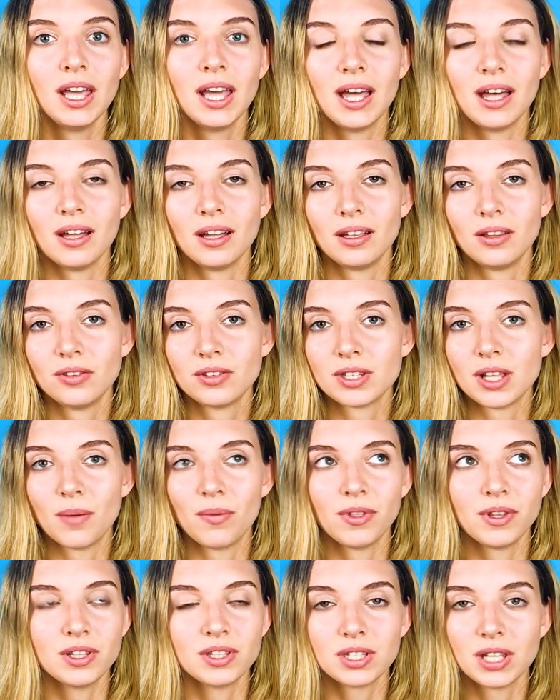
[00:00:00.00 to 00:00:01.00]
and
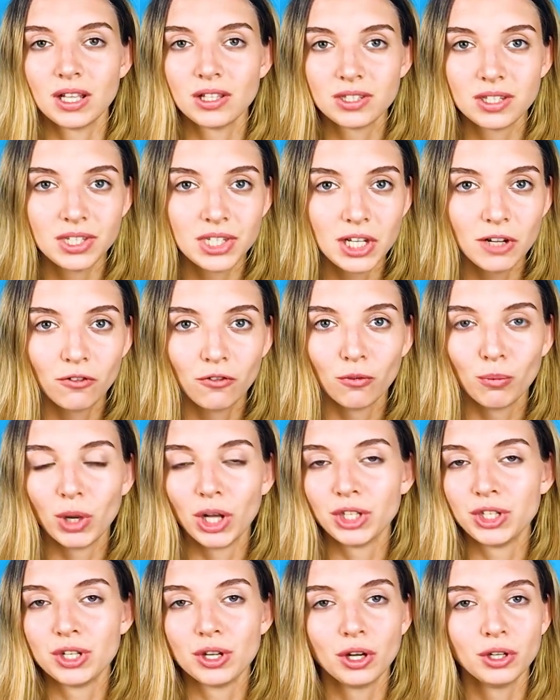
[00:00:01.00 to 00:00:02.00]
something sensitive,
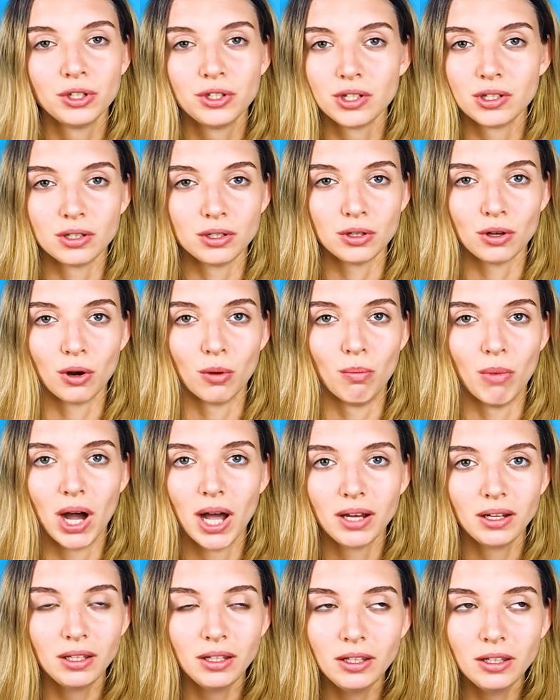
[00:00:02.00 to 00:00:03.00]
but not your
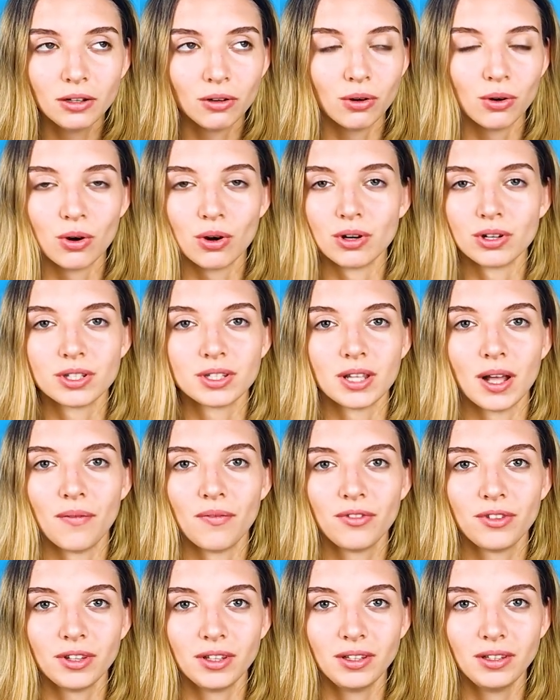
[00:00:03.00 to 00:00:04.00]
money or
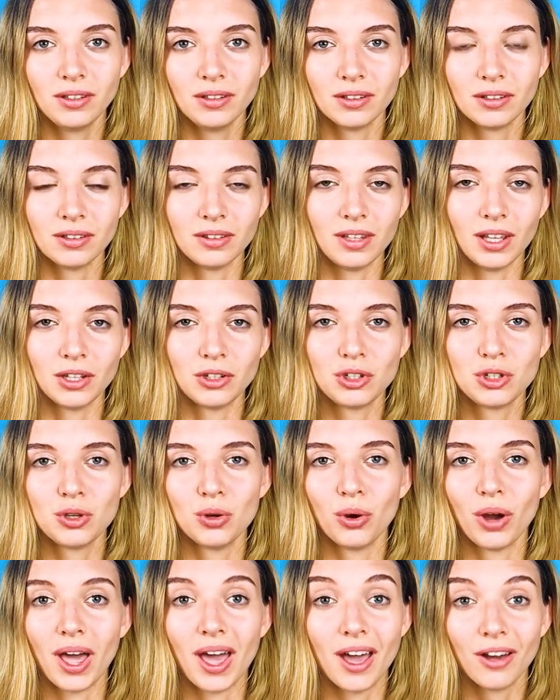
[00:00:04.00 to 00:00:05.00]
something that
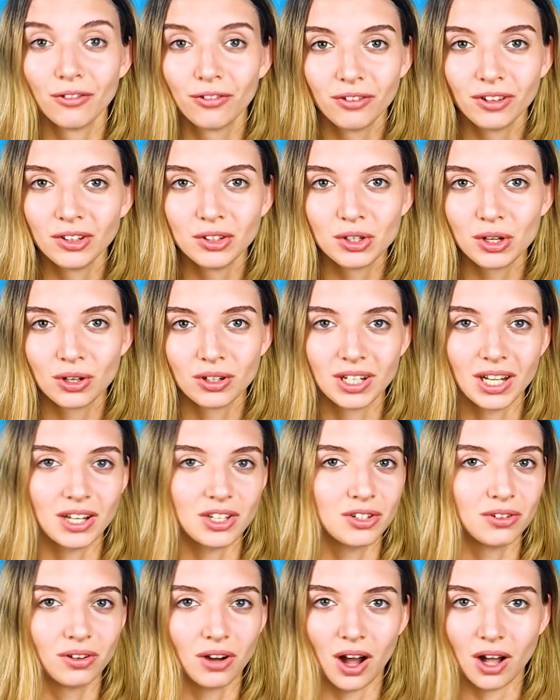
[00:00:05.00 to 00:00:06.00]
you have in your
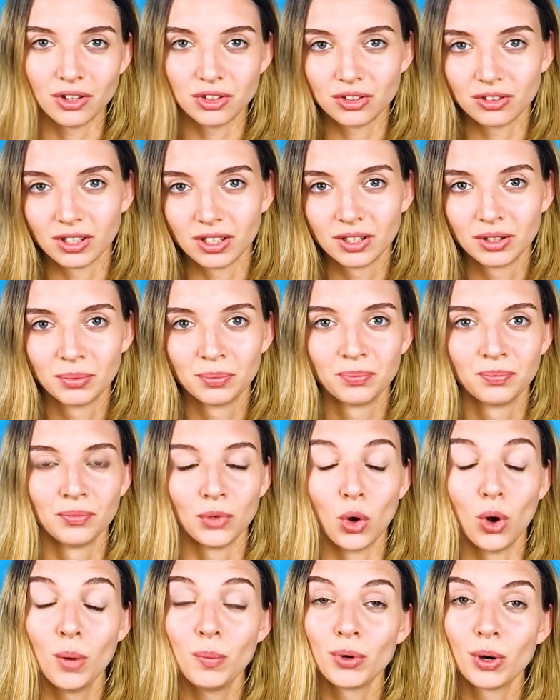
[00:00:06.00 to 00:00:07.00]
native country.
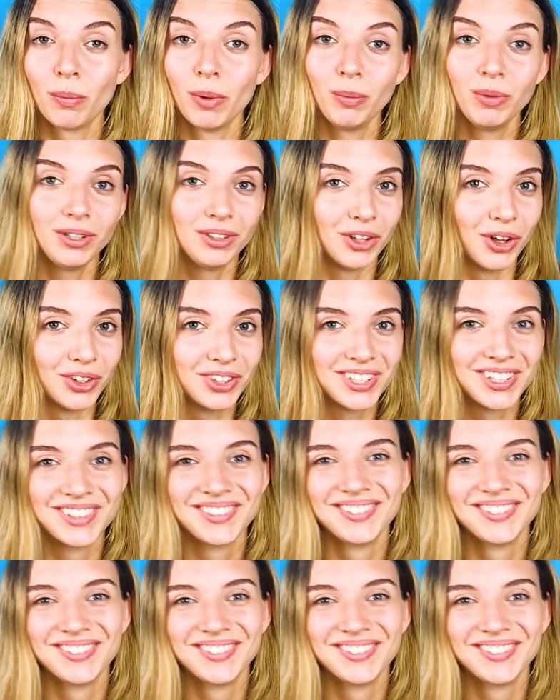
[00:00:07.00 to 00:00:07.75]
Or probably not.